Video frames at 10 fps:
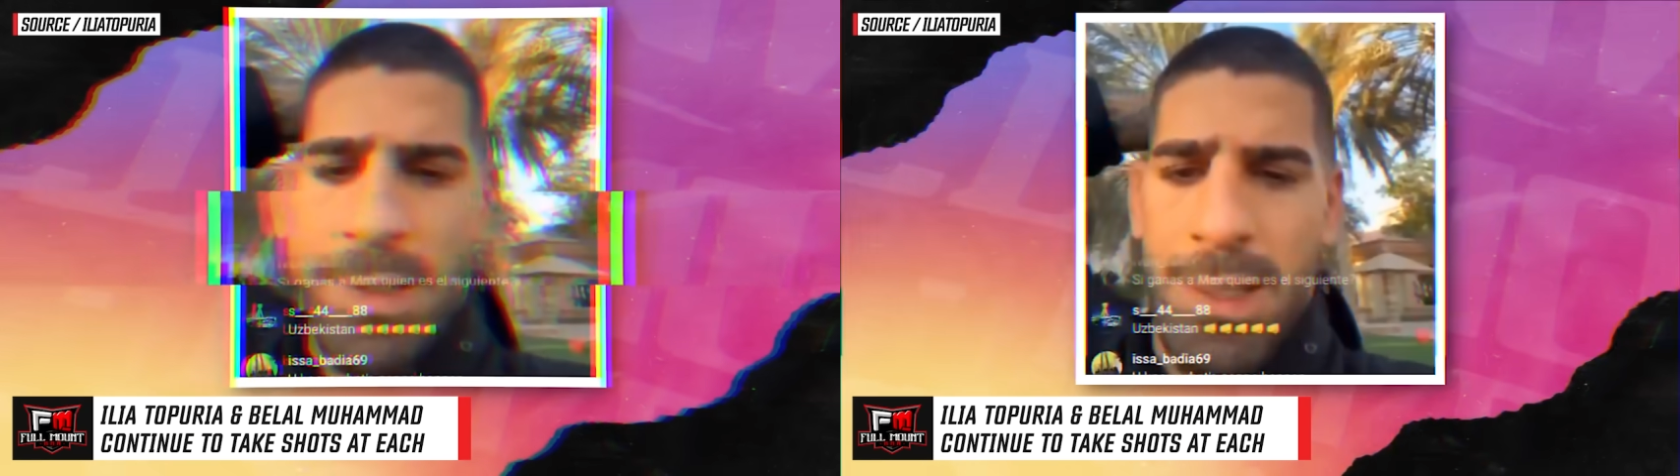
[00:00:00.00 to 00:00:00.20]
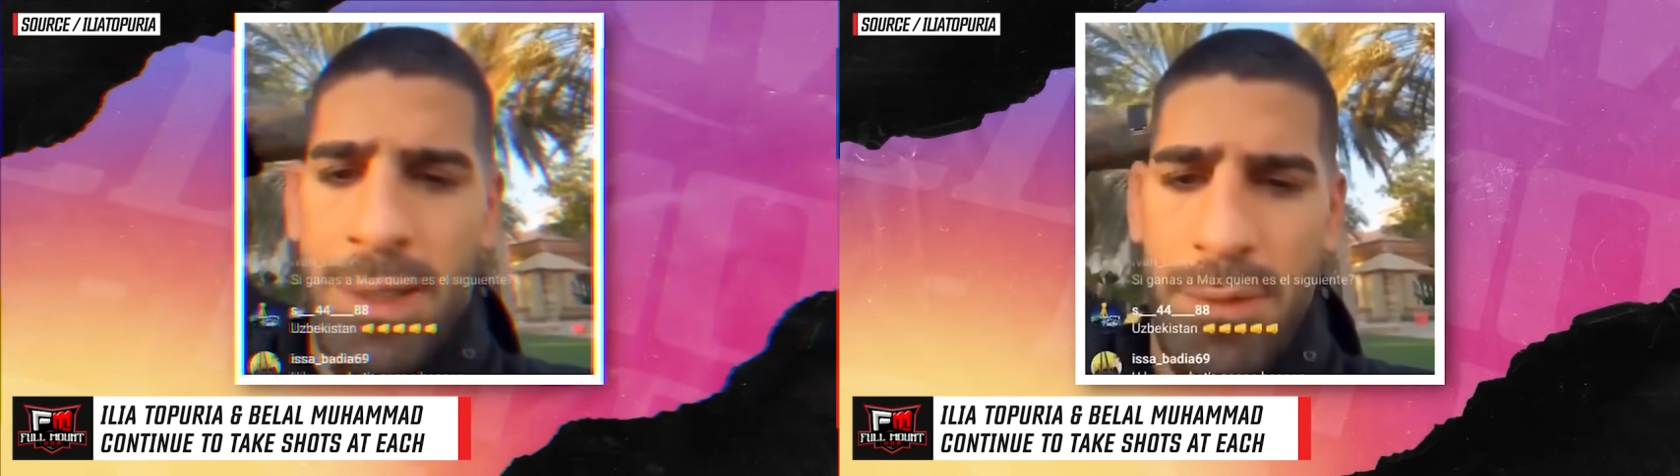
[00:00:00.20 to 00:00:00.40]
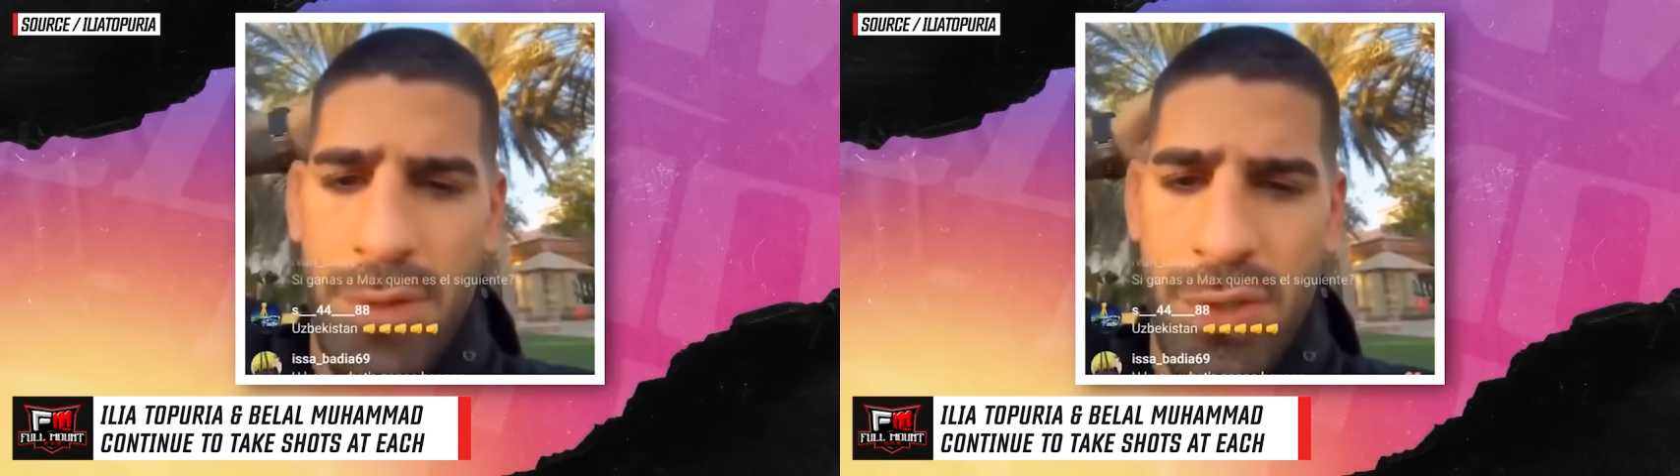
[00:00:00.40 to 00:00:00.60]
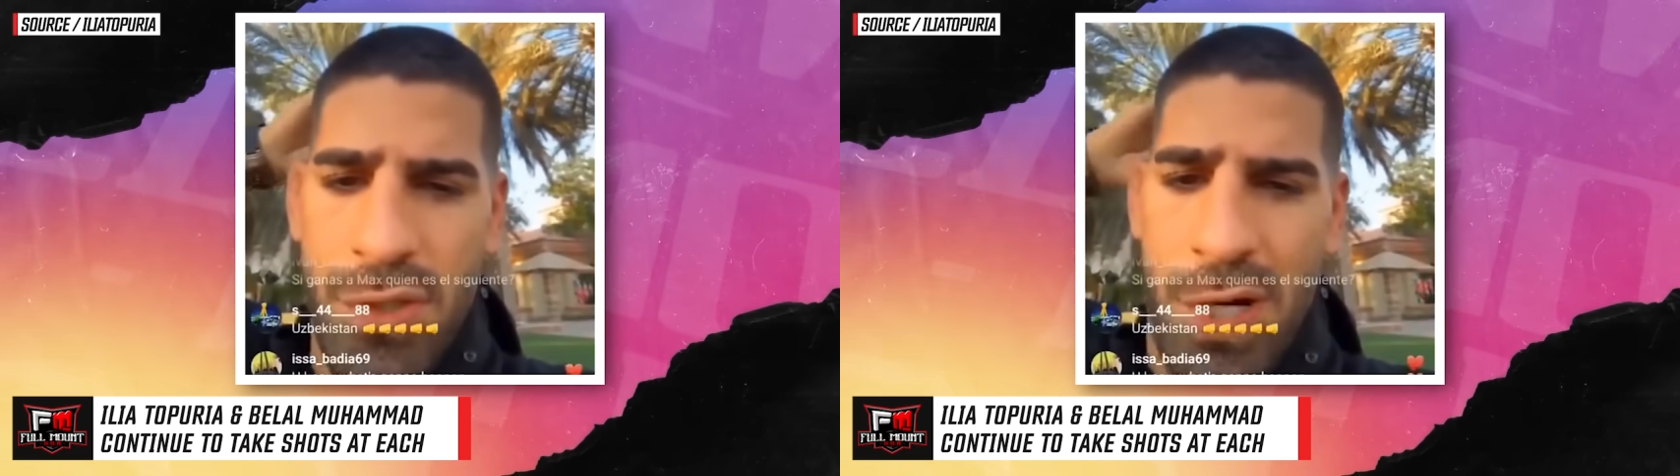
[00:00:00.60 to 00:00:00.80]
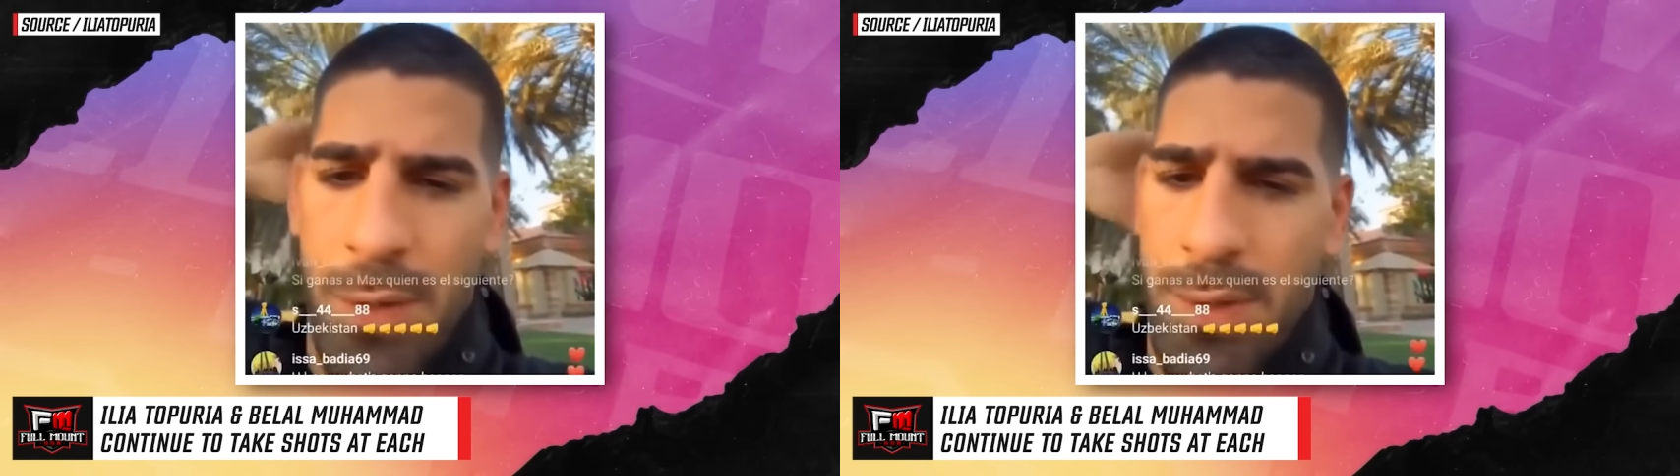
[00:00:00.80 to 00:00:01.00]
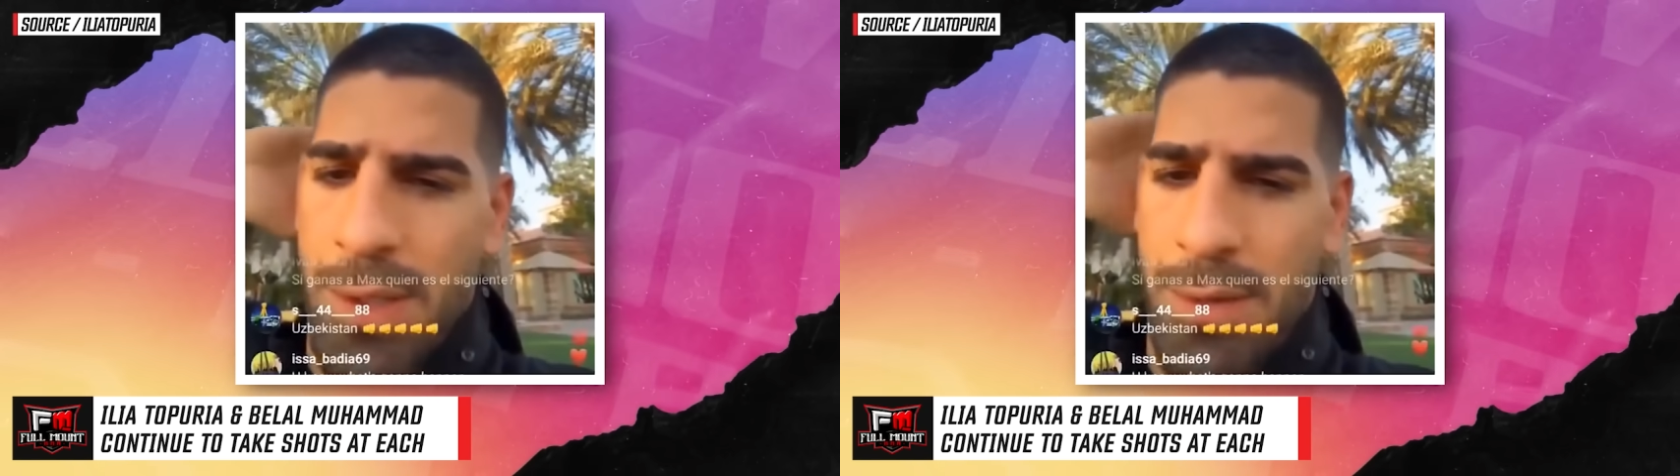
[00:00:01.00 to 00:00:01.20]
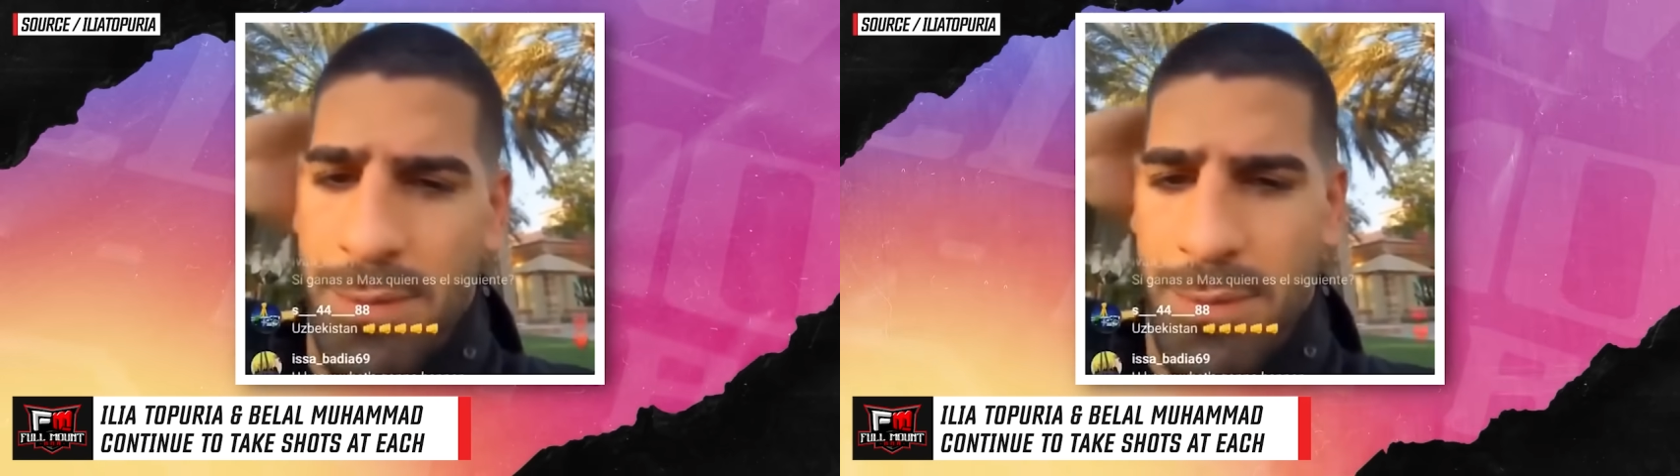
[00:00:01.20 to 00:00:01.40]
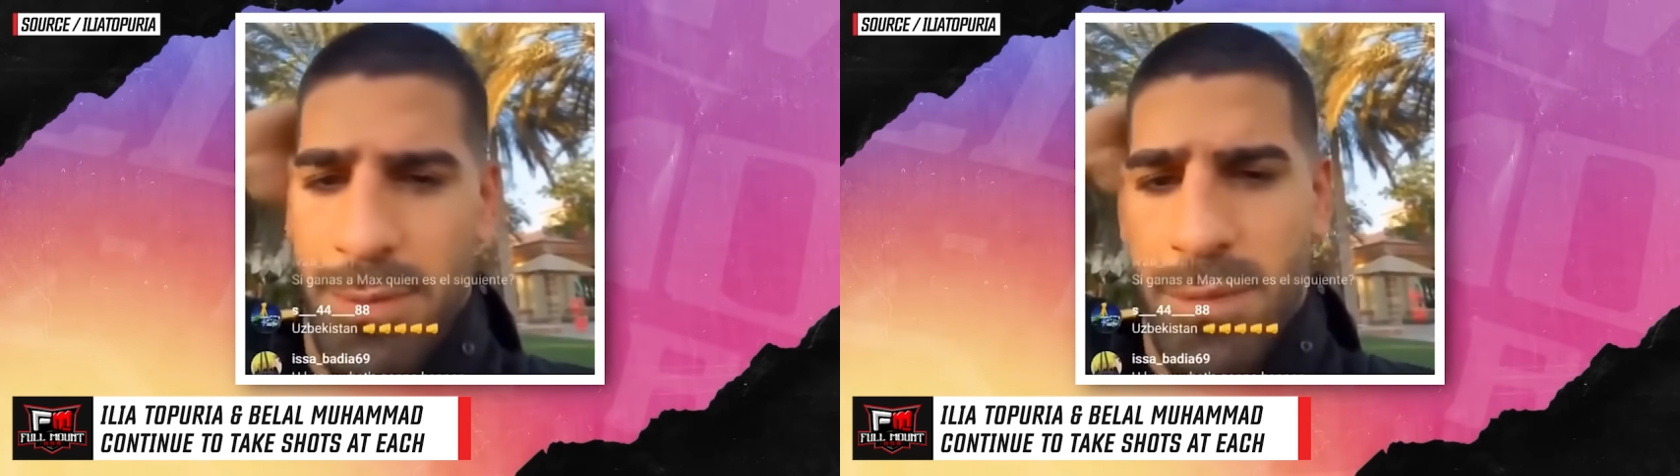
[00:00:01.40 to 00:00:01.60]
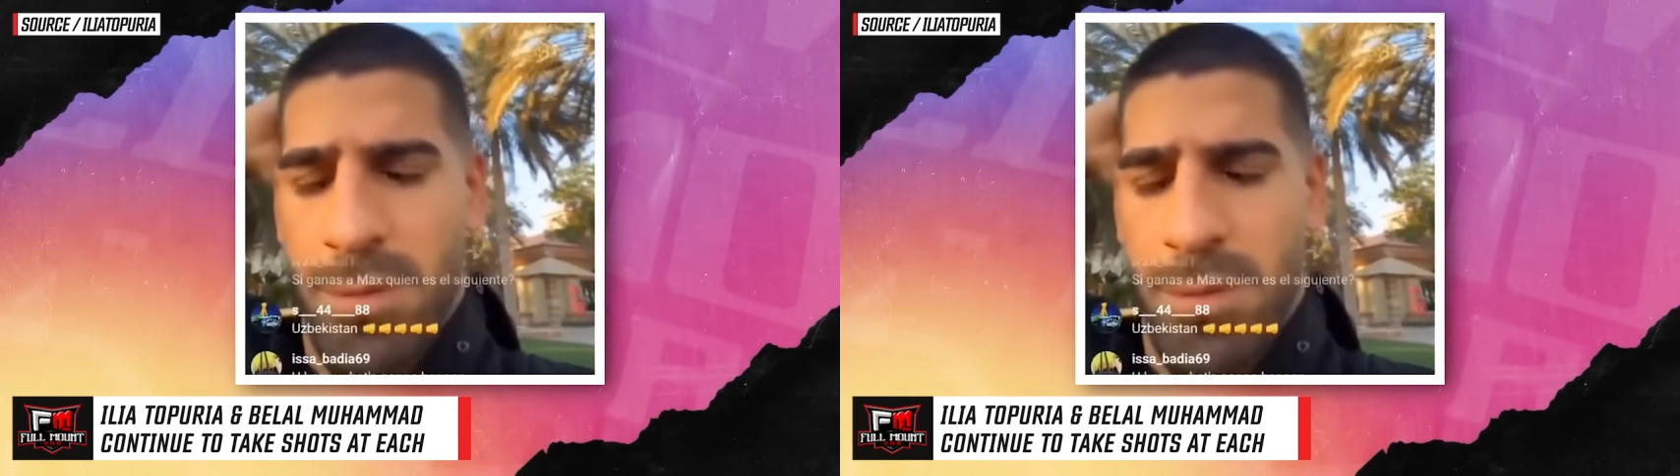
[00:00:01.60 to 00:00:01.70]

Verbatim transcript: Belal versus Shaukta.